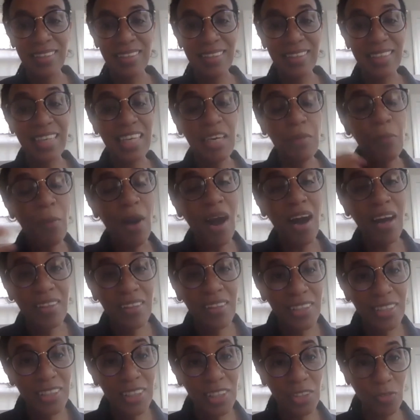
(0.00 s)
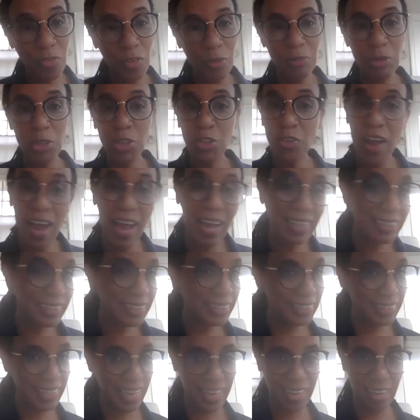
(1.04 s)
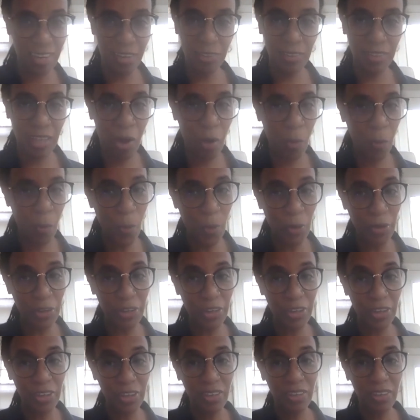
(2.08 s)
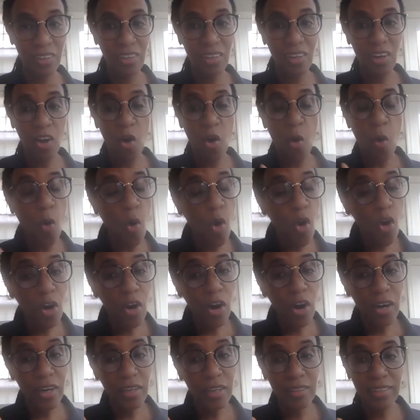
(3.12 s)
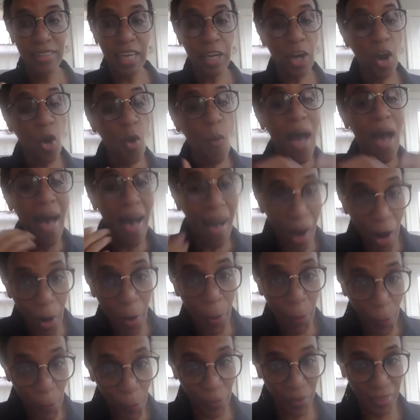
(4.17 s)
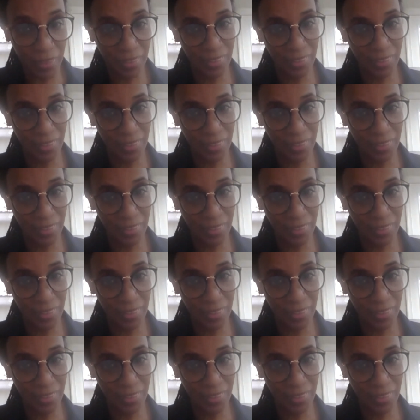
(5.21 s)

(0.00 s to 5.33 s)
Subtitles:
keep others from trying to take out that water, or they don't help